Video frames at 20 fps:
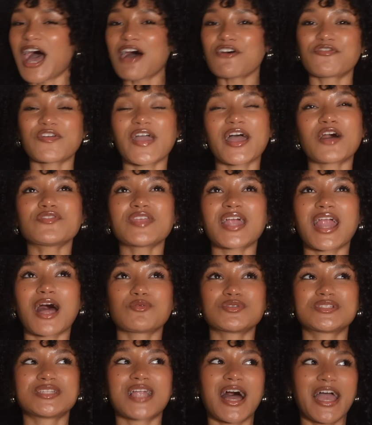I found that I
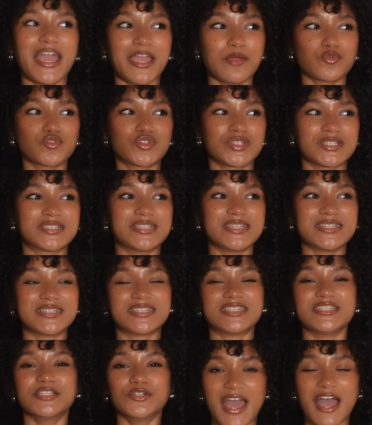was not able to sit
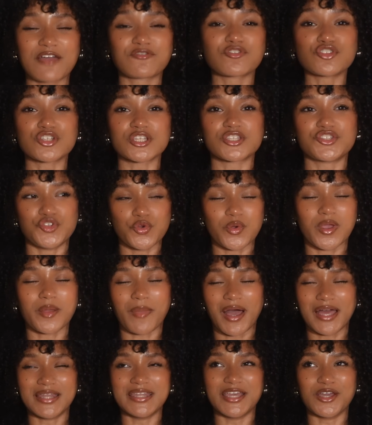still after just doing
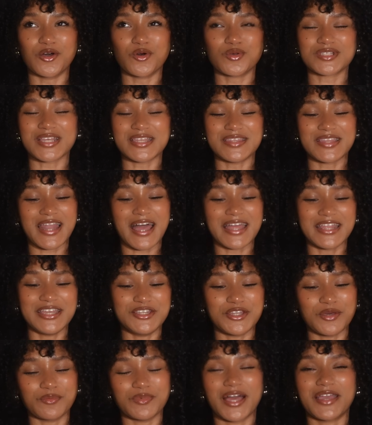my nails, and then I
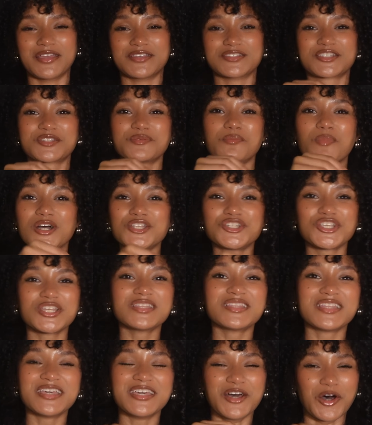end up like
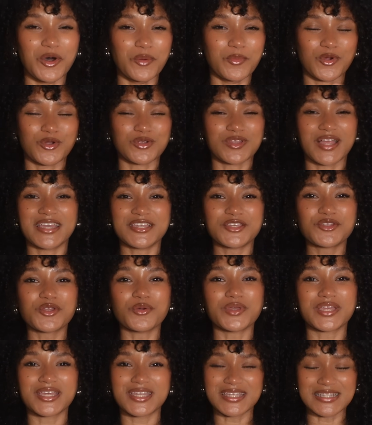smudging them or like, you
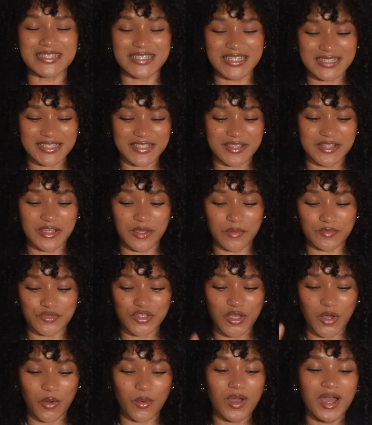know, getting dents in them.
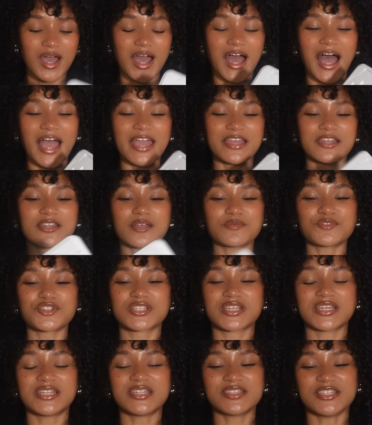So I ended up
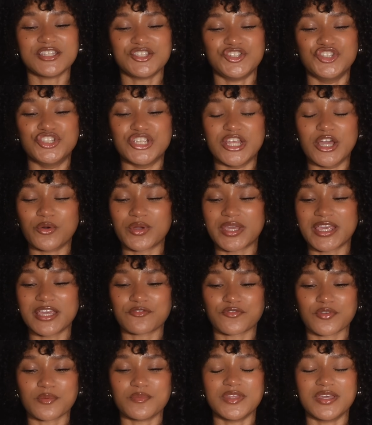just getting this gel
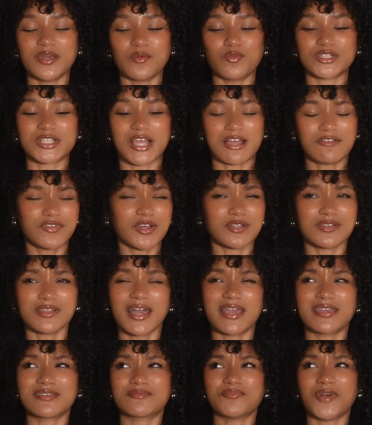kit from them, which I felt
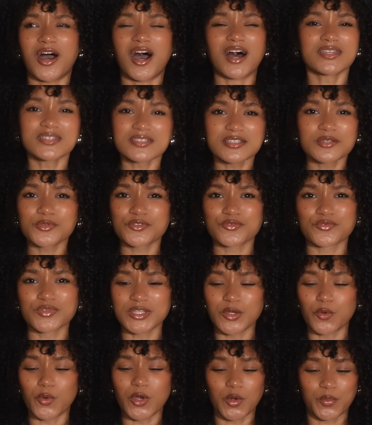like honestly was
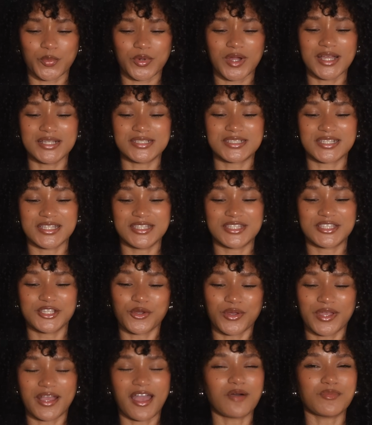really well priced
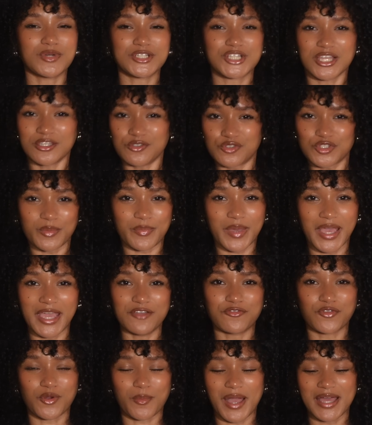considering how much I used to
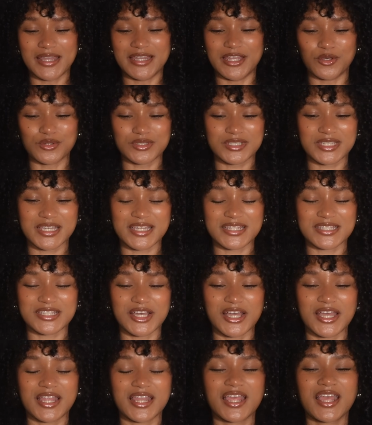pay for my nails to get
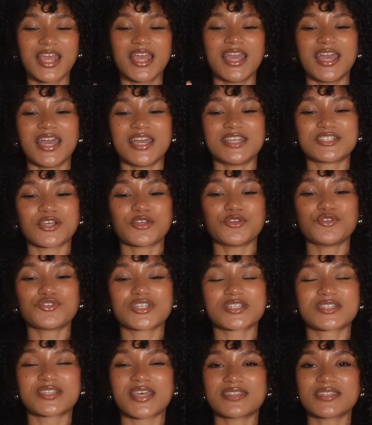done. And so you
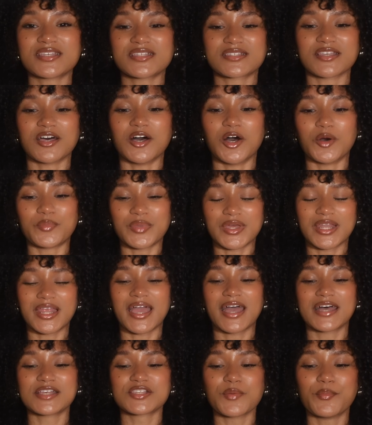just set this up and it
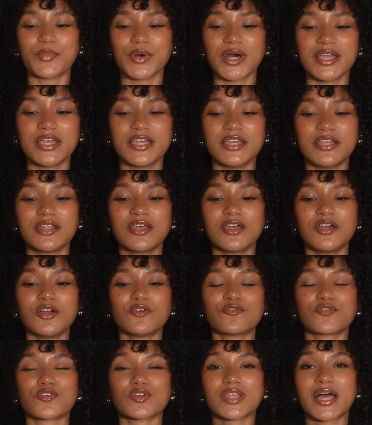has a button
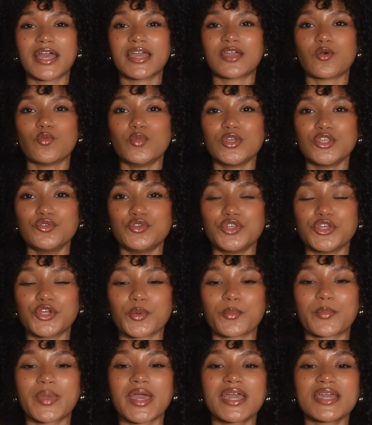for like when you do
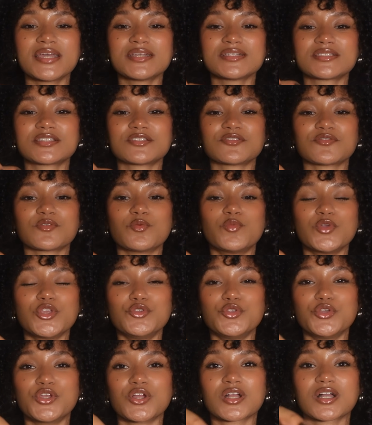your base, when you
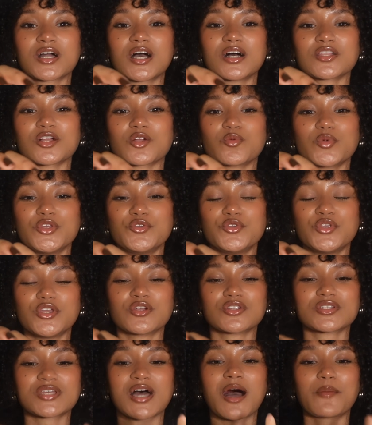do your color, when you do
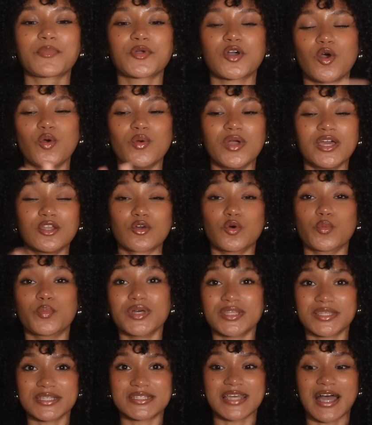your top coat, and it'll
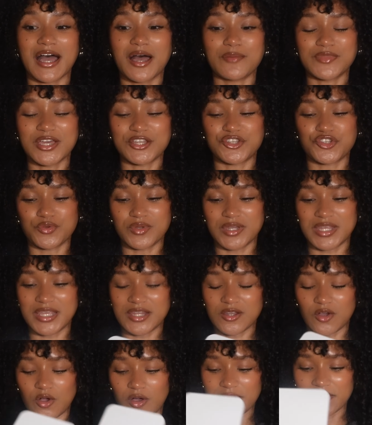put the time that you
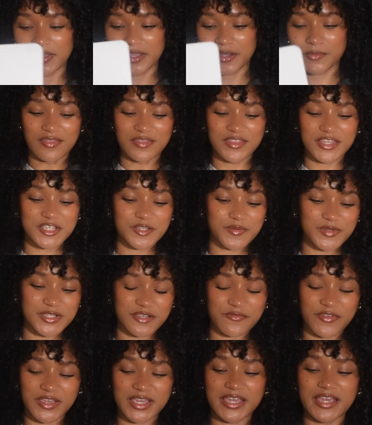need on there. This
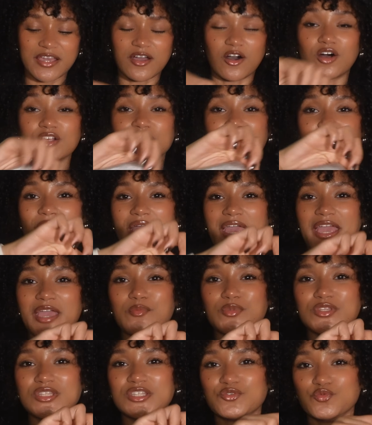specific kit also
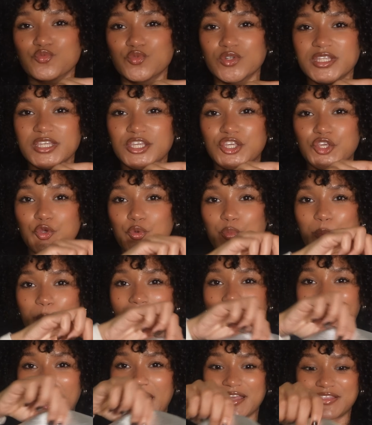came with this really cute
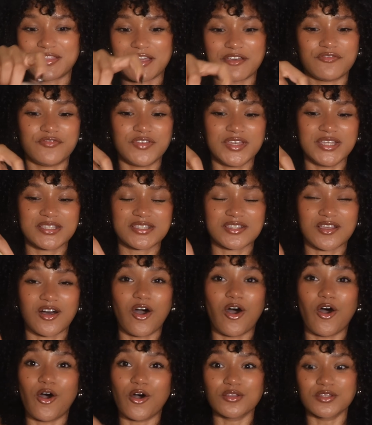bag that fits
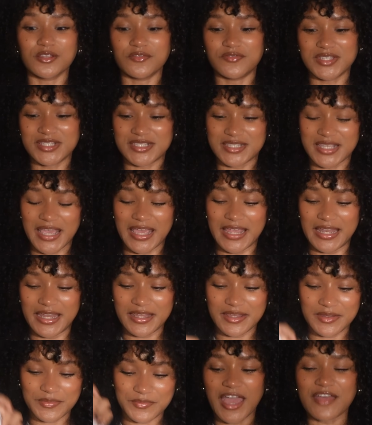all of this in
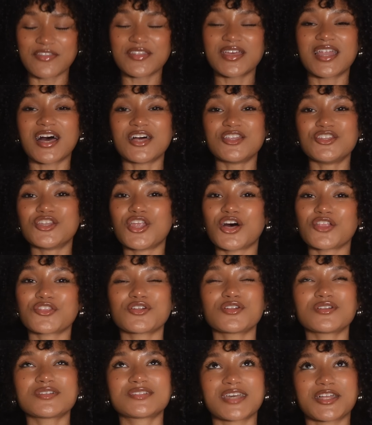it. And then
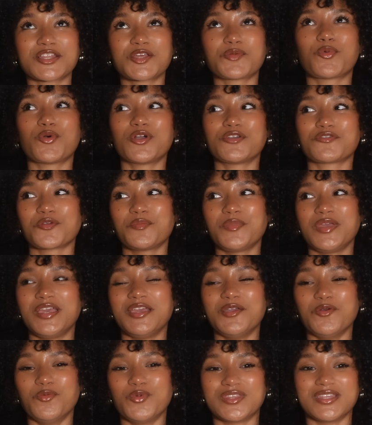another selling point for
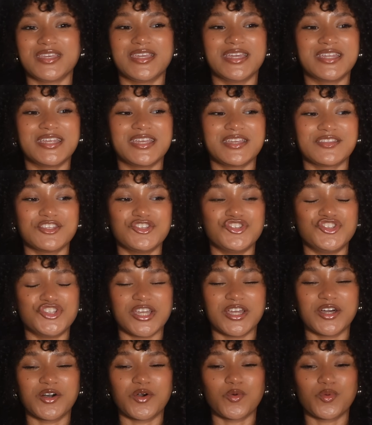me with getting the
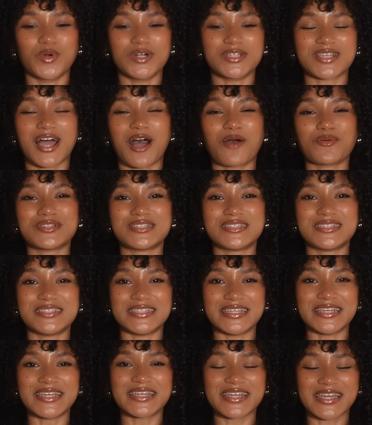gel was I was
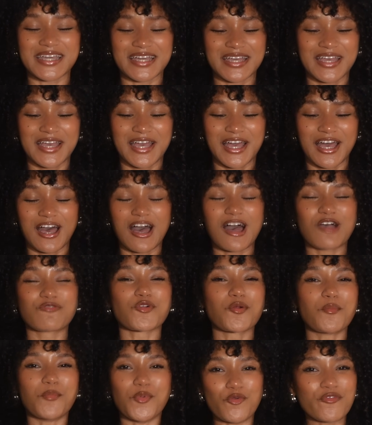sick of
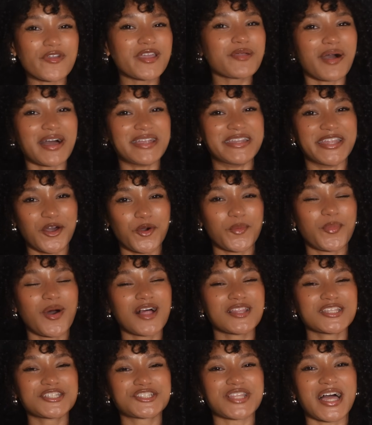removing my nail
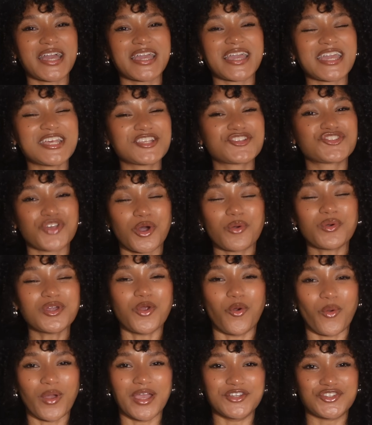polish. Like, it's so
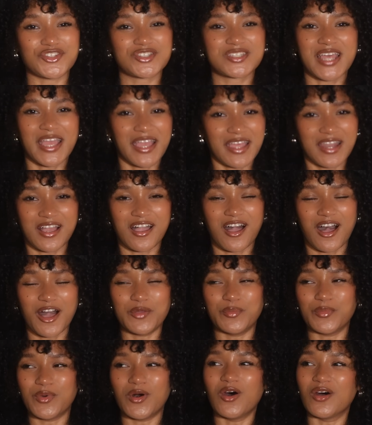annoying just taking a
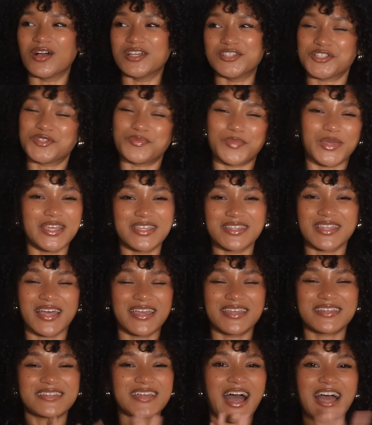cotton ball and just being
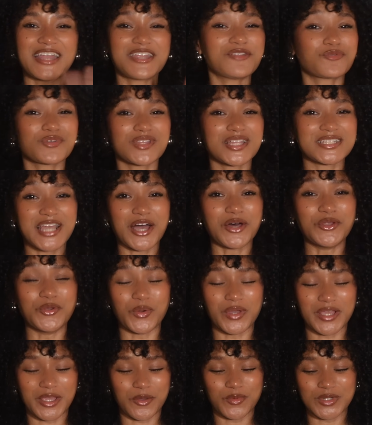like, I didn't realize how
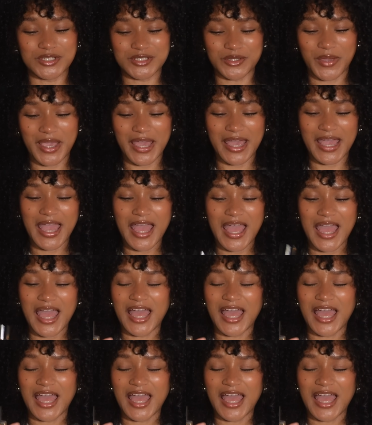annoying it was, okay?